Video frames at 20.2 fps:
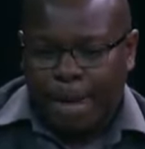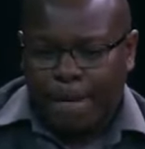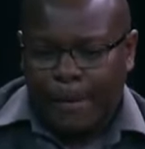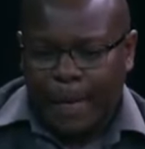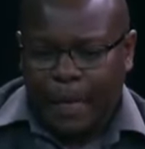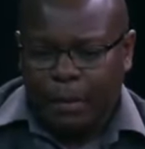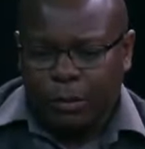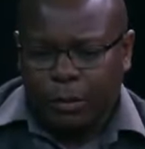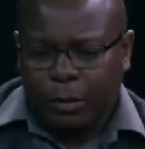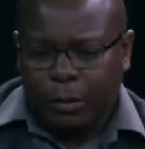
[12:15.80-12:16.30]

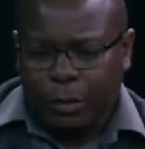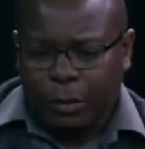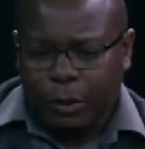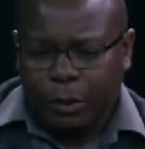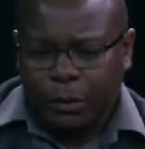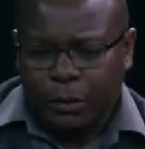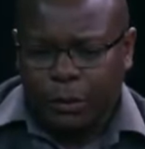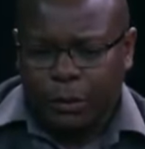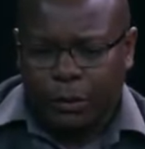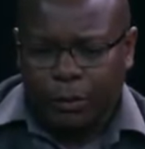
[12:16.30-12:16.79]
And
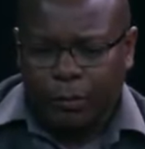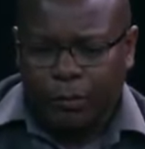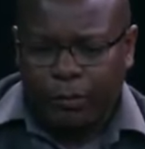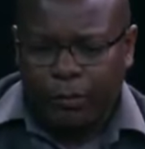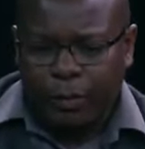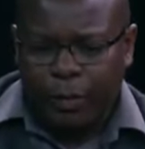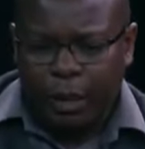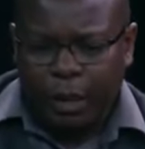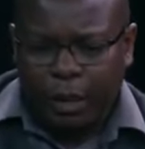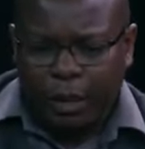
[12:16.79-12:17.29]
also,
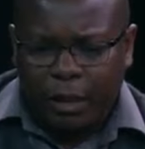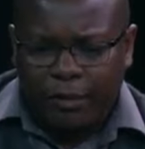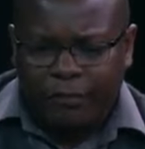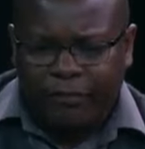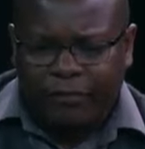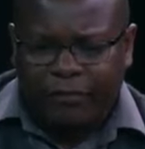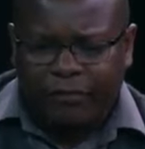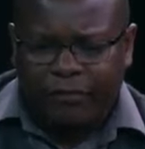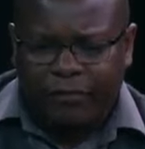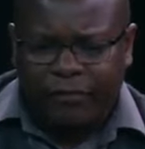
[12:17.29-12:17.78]

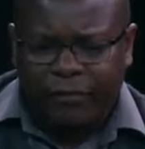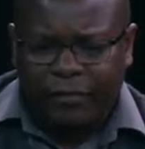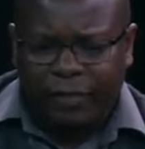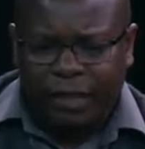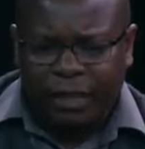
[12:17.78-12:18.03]
if